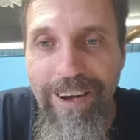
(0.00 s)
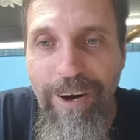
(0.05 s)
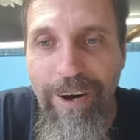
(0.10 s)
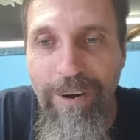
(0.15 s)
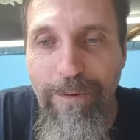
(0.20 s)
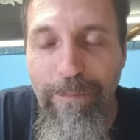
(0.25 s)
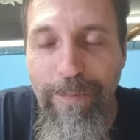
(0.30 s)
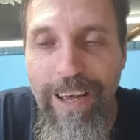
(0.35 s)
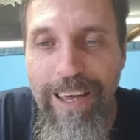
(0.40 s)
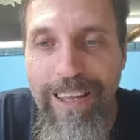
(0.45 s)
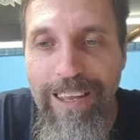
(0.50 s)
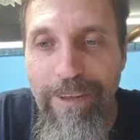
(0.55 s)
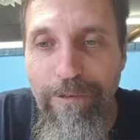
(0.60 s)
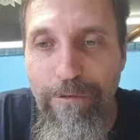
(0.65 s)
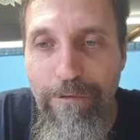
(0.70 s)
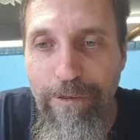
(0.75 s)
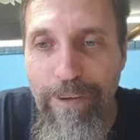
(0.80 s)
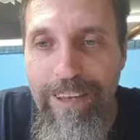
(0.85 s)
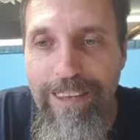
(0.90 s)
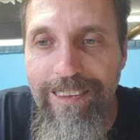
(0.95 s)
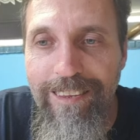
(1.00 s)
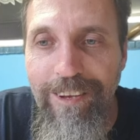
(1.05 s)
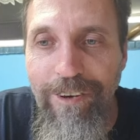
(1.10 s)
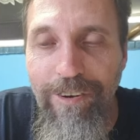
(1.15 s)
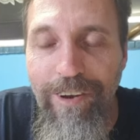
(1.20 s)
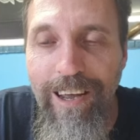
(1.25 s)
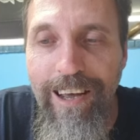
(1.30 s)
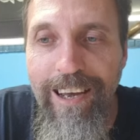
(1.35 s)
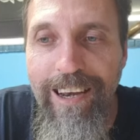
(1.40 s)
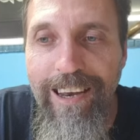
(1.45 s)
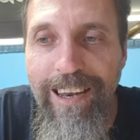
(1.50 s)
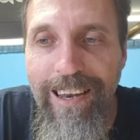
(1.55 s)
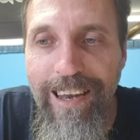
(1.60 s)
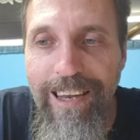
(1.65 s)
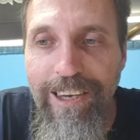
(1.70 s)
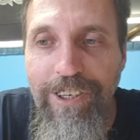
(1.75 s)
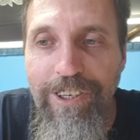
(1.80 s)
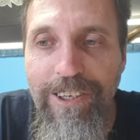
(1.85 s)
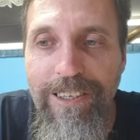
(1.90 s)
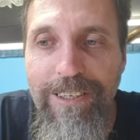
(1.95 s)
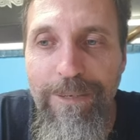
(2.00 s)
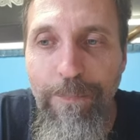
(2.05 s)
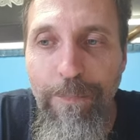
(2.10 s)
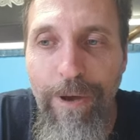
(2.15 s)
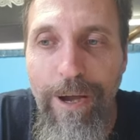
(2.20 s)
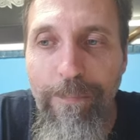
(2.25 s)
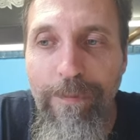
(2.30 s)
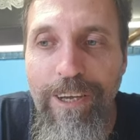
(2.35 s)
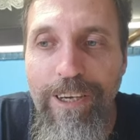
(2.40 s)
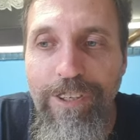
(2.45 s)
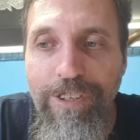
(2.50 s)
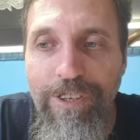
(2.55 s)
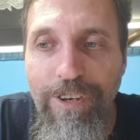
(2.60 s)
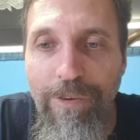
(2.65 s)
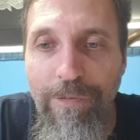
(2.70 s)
On May the 5th, the United Nations published